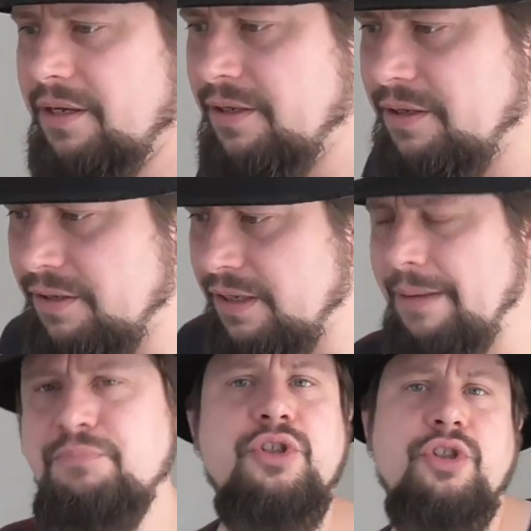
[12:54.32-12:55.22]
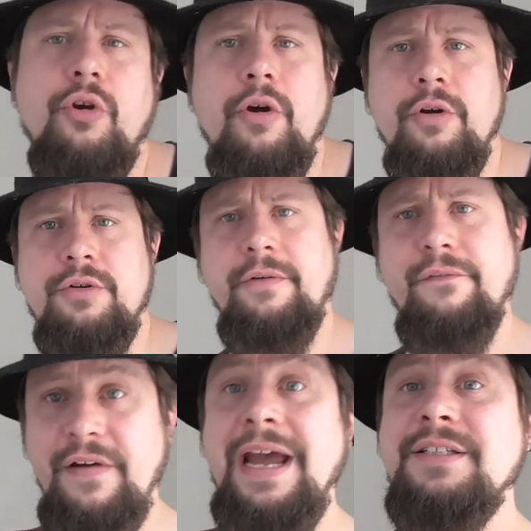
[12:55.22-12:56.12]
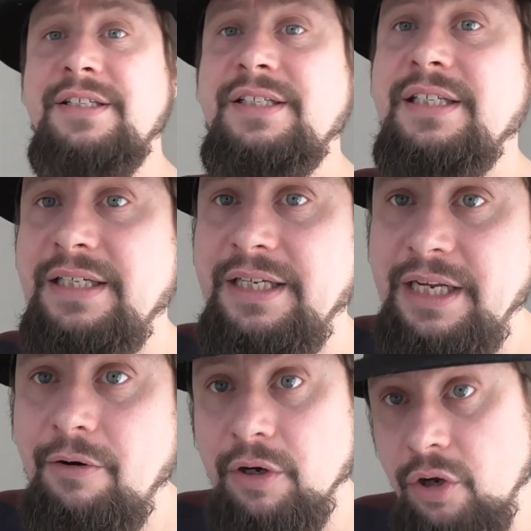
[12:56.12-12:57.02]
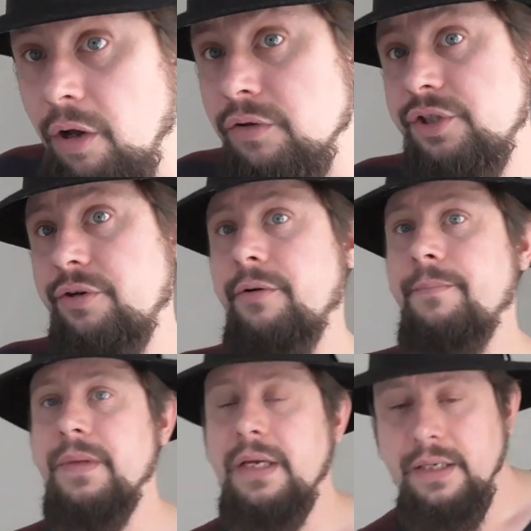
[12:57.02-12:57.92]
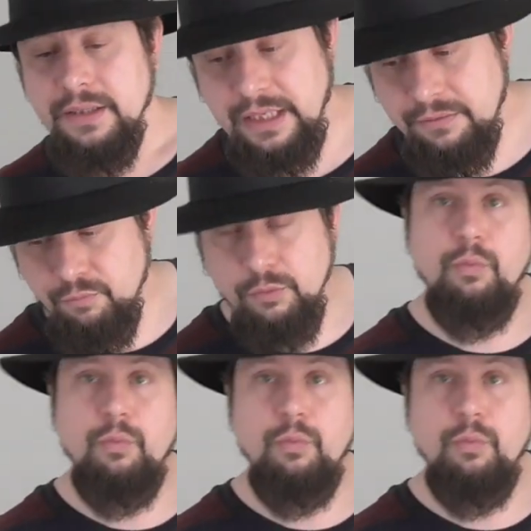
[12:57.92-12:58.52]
absurd fantasy in our culture, that